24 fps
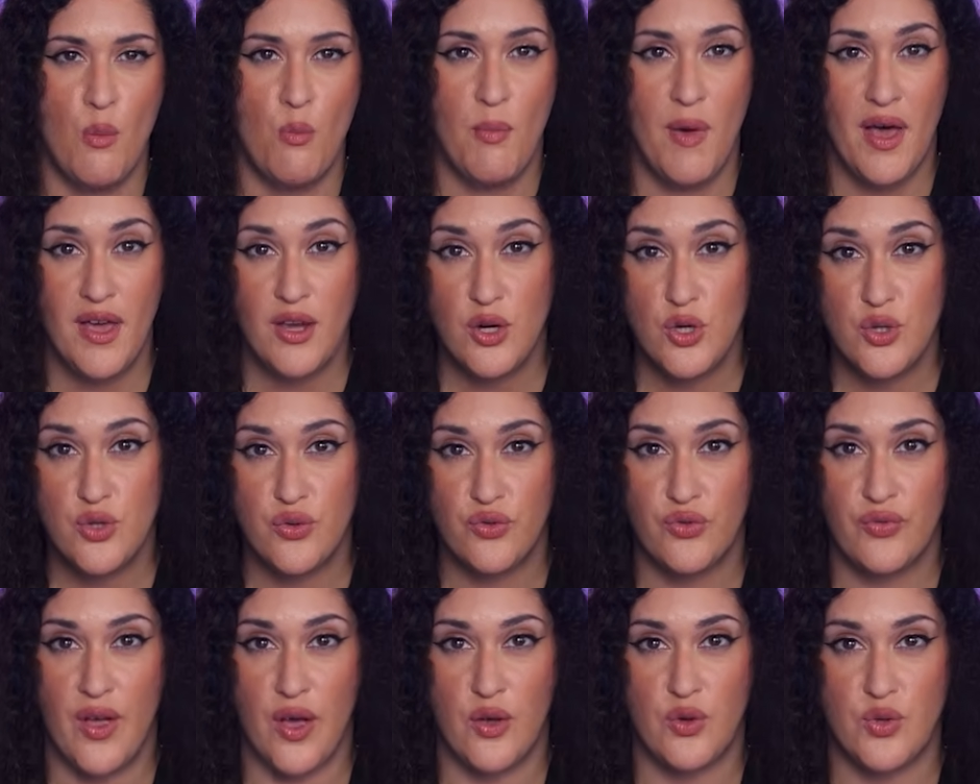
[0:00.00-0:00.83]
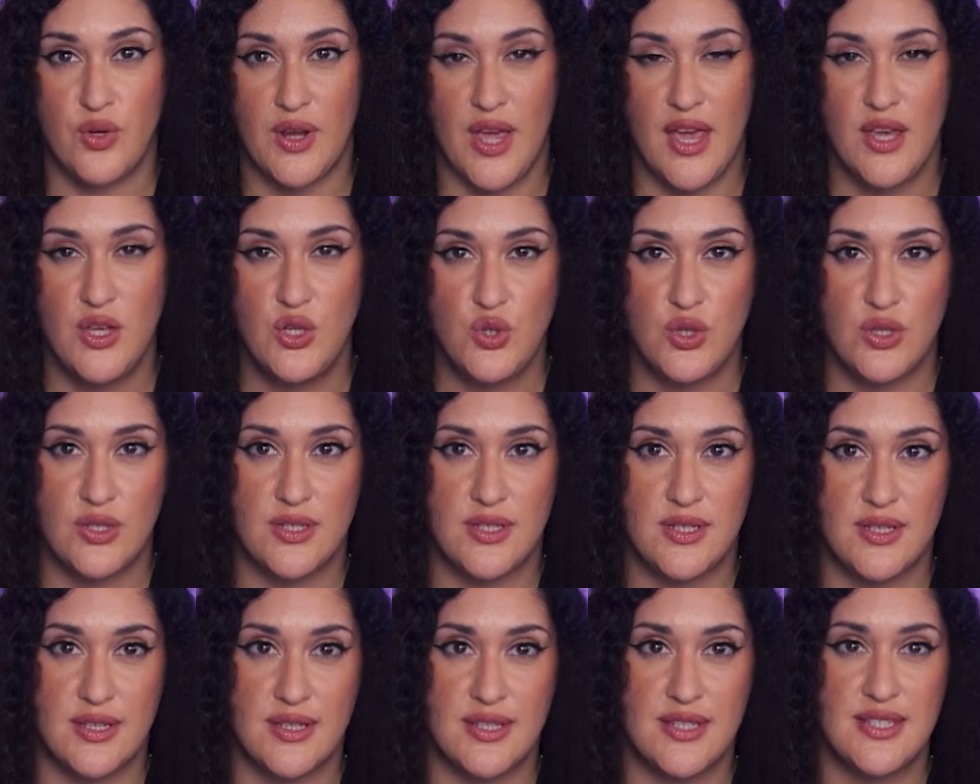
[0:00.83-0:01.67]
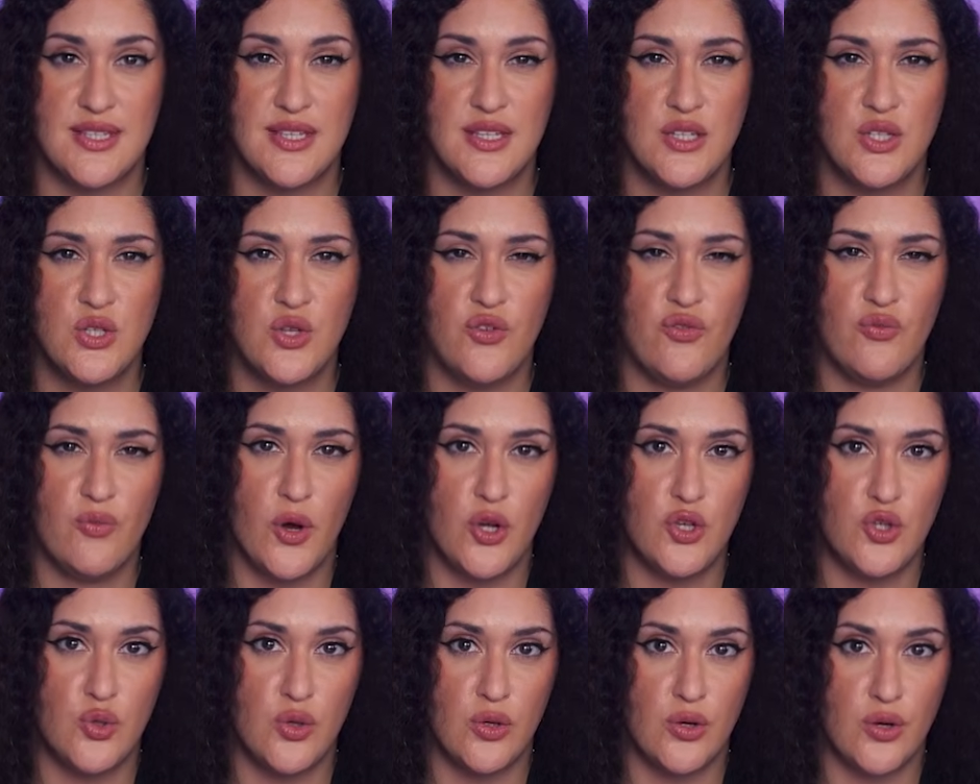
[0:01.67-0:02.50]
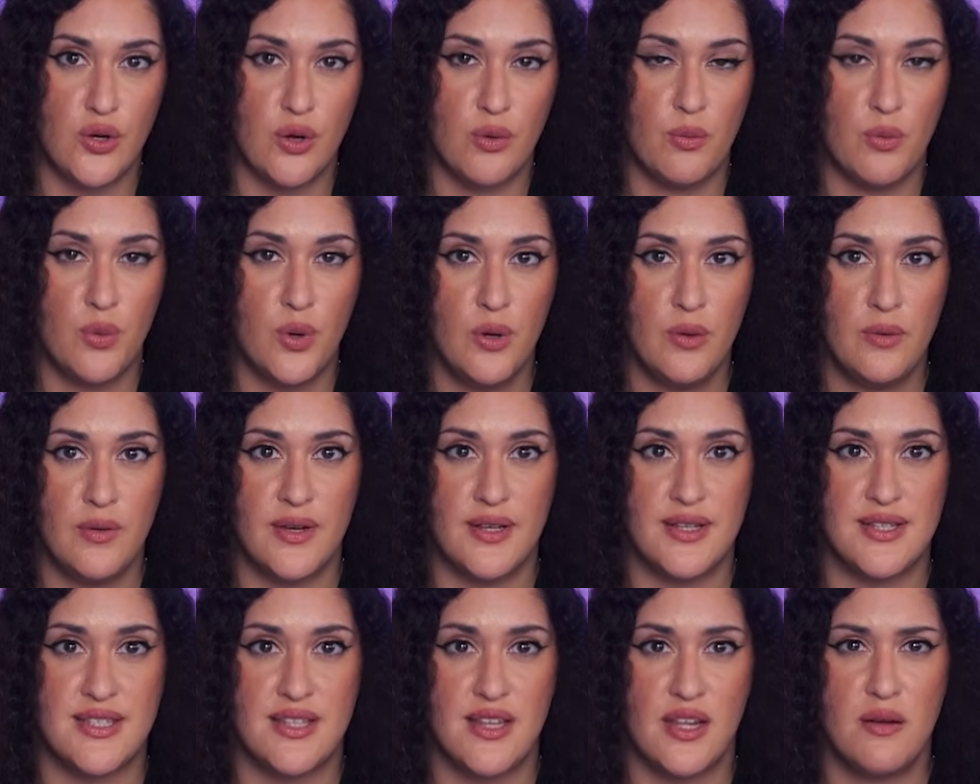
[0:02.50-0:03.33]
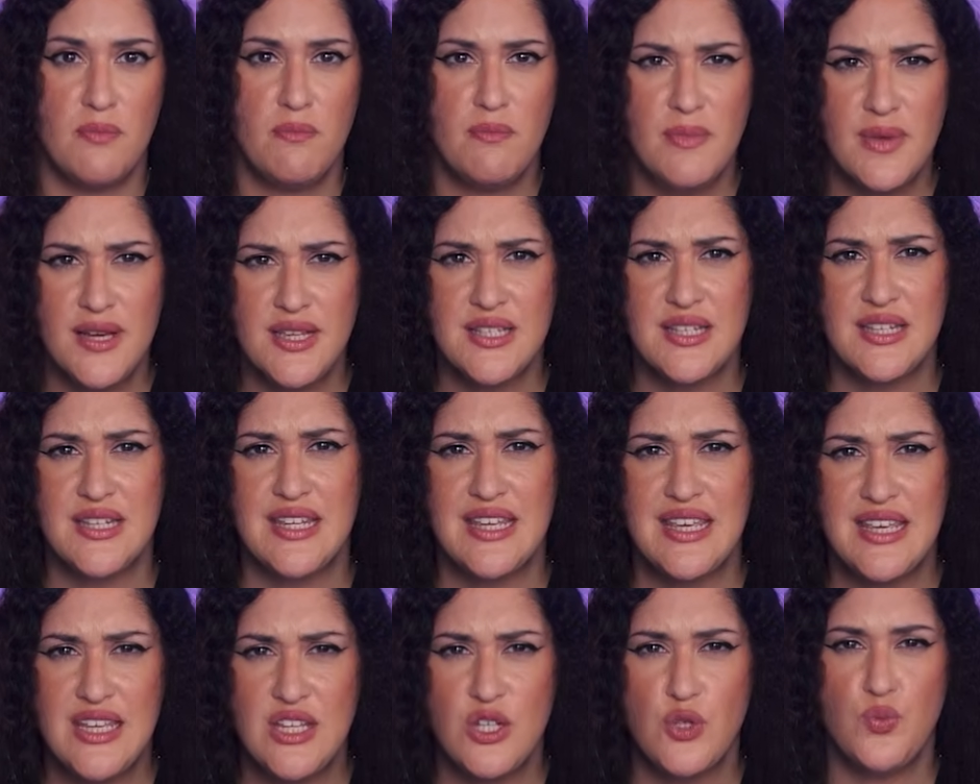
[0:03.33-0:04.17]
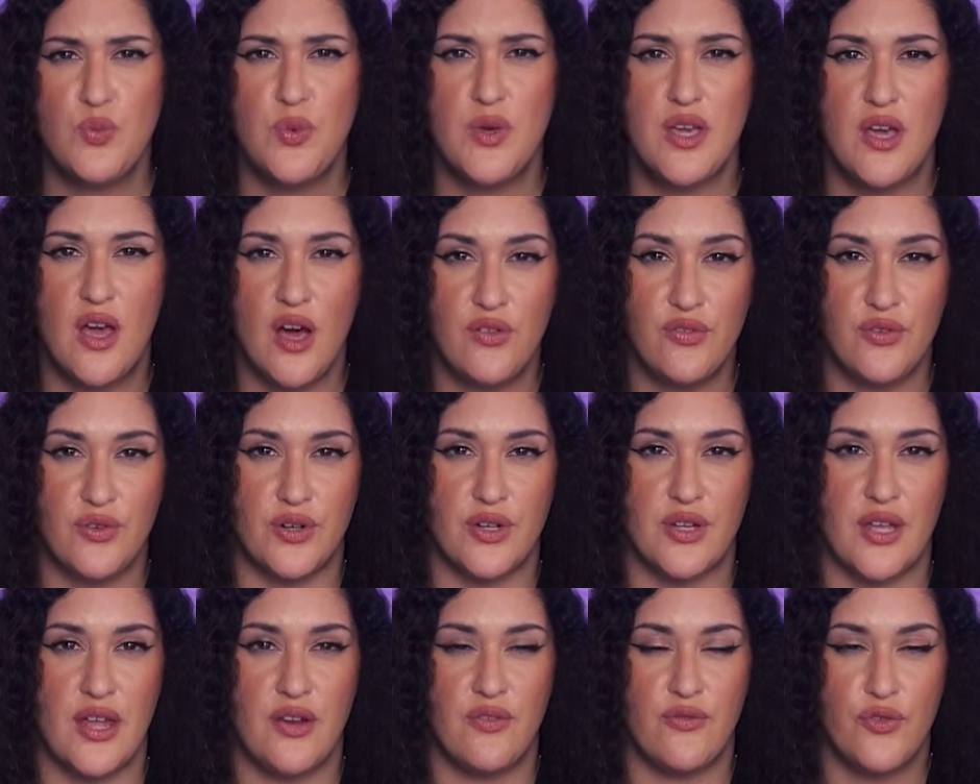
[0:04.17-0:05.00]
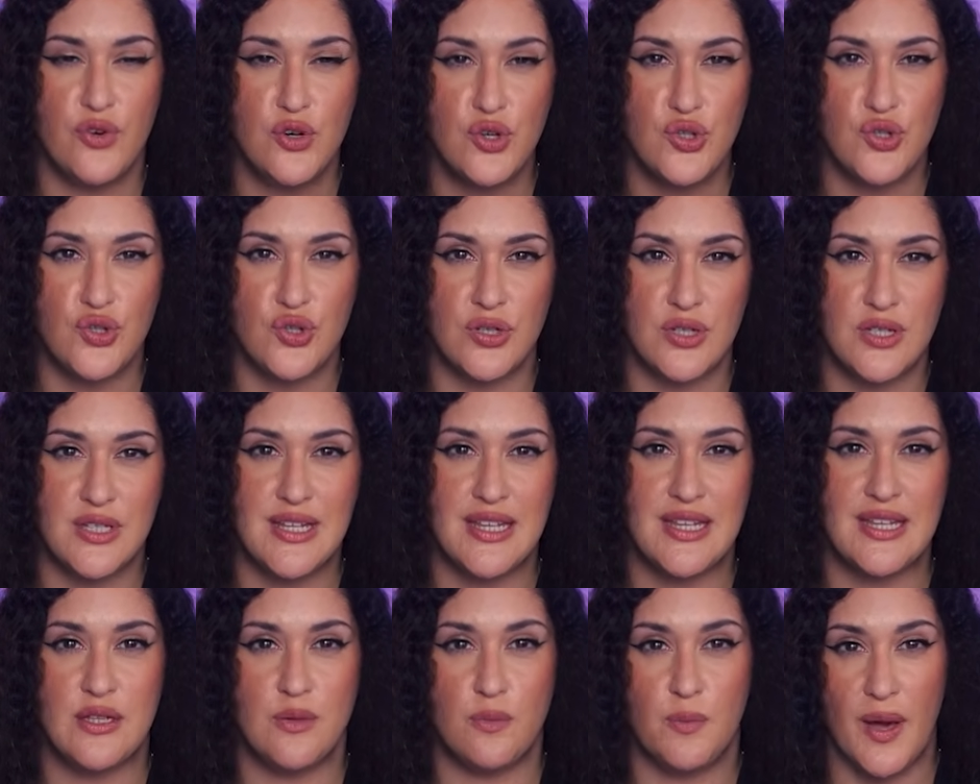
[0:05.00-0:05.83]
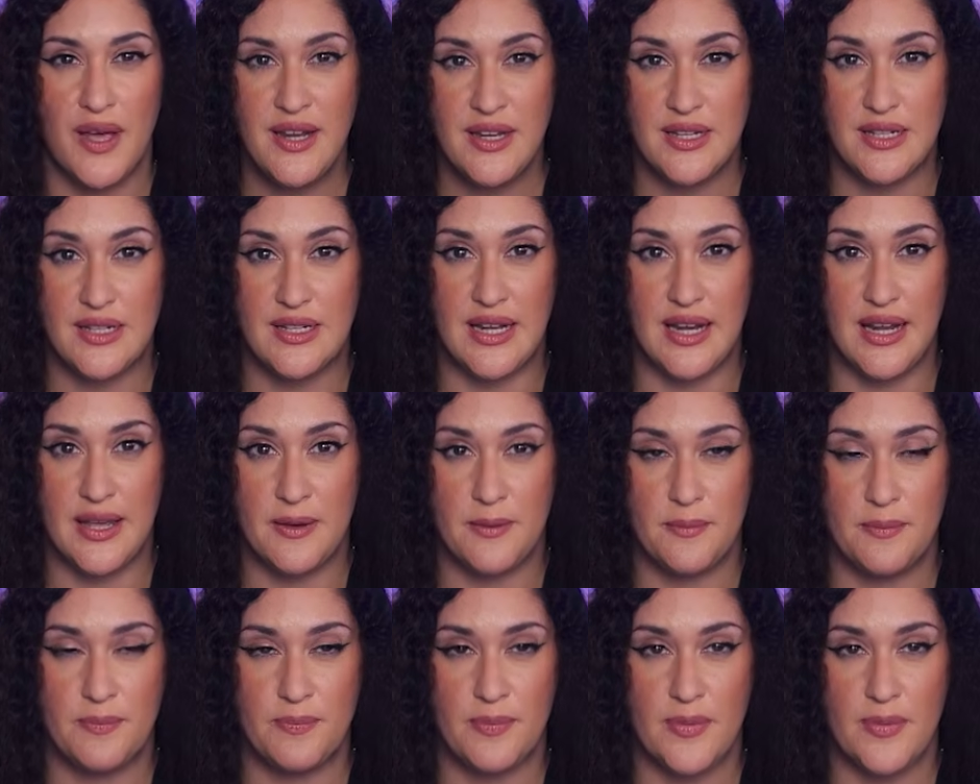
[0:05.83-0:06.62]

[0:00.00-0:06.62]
Microsoft Foundry agents consist of modular components that must each be governed and versioned independently.